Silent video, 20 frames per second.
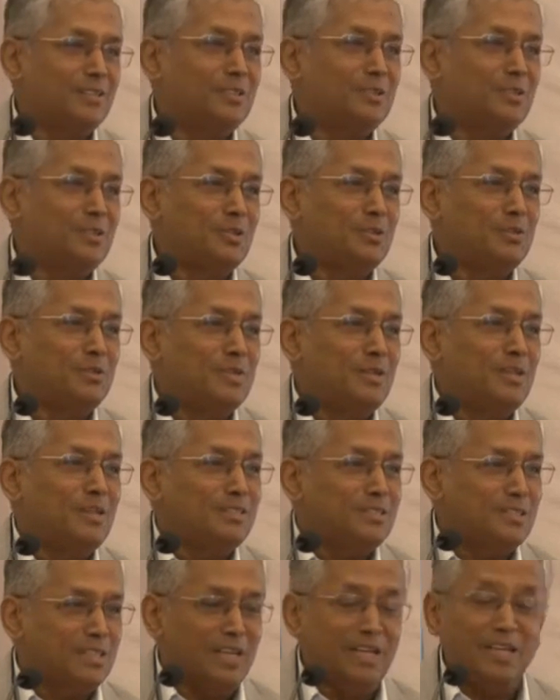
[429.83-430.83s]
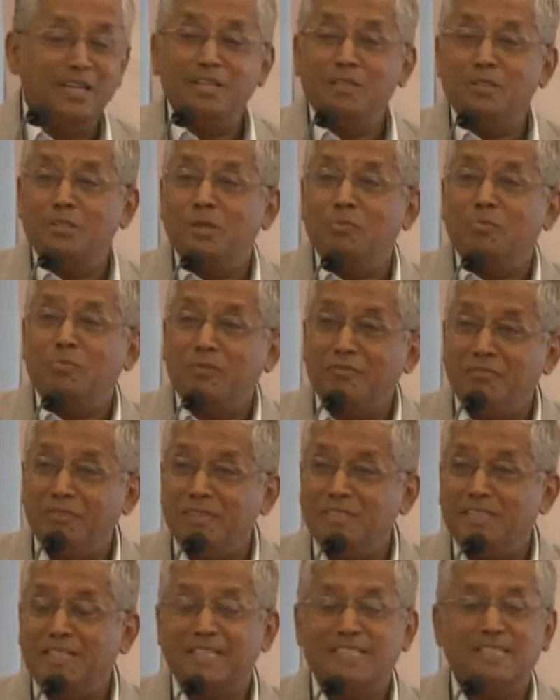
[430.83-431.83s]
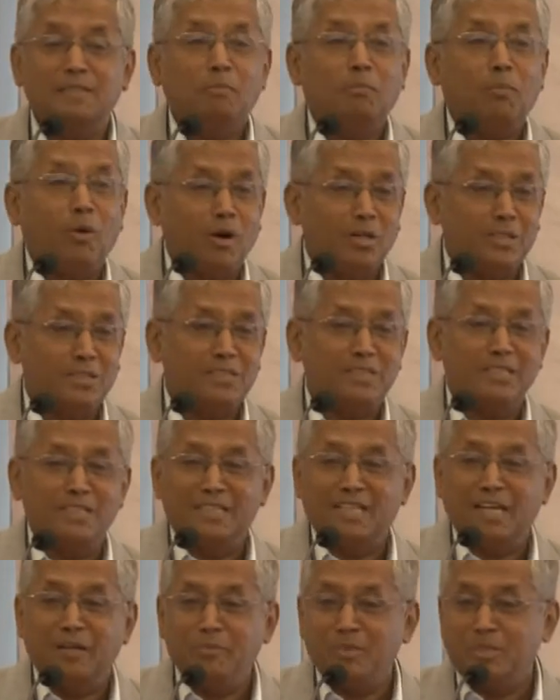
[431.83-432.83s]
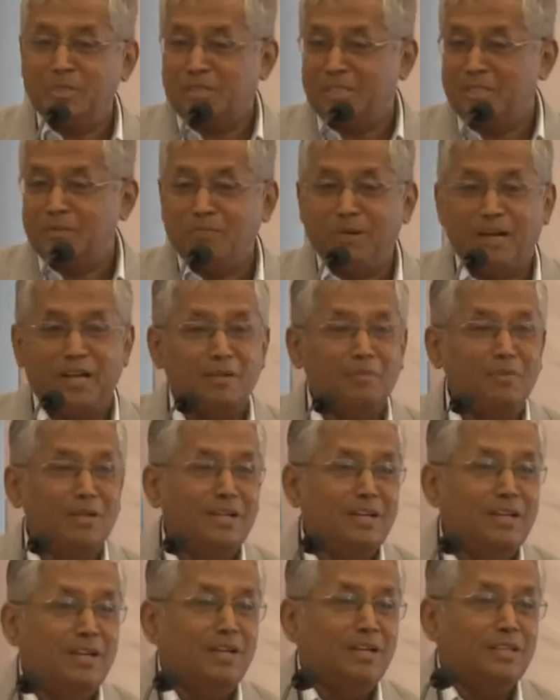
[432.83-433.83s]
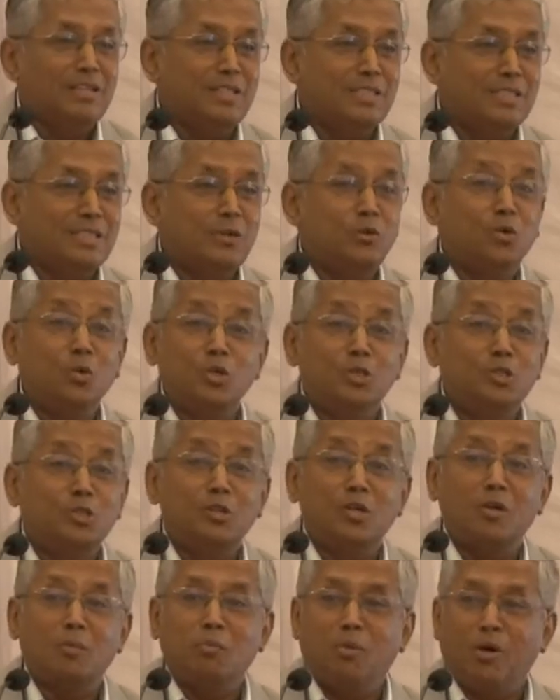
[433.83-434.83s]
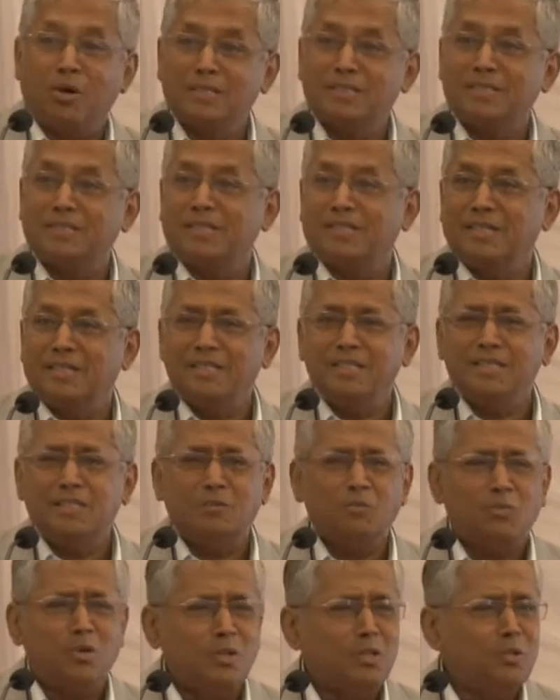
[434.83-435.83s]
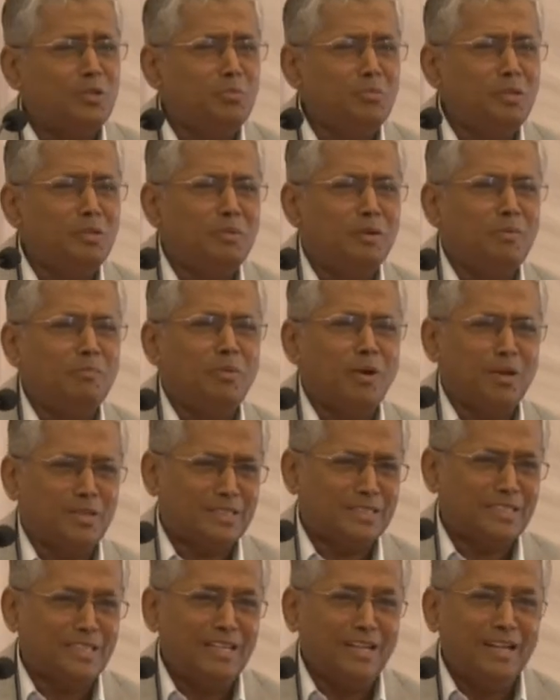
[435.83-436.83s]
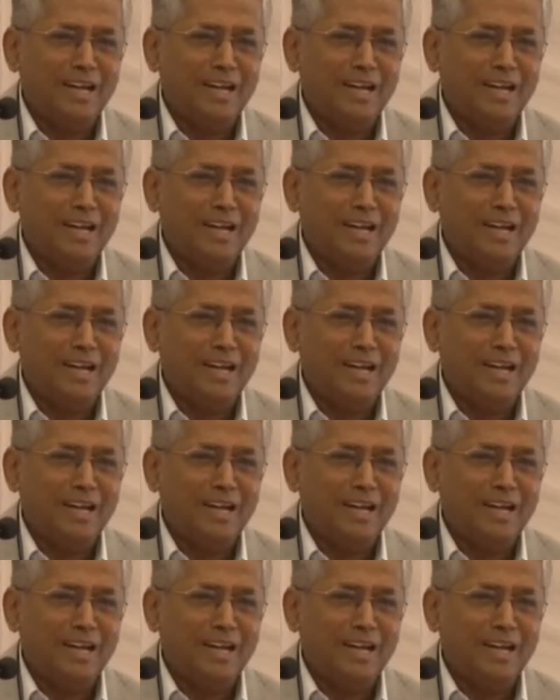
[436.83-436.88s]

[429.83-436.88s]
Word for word: you know saying the professor as a boss in chemistry department they say who is your boss and I said what do you mean by boss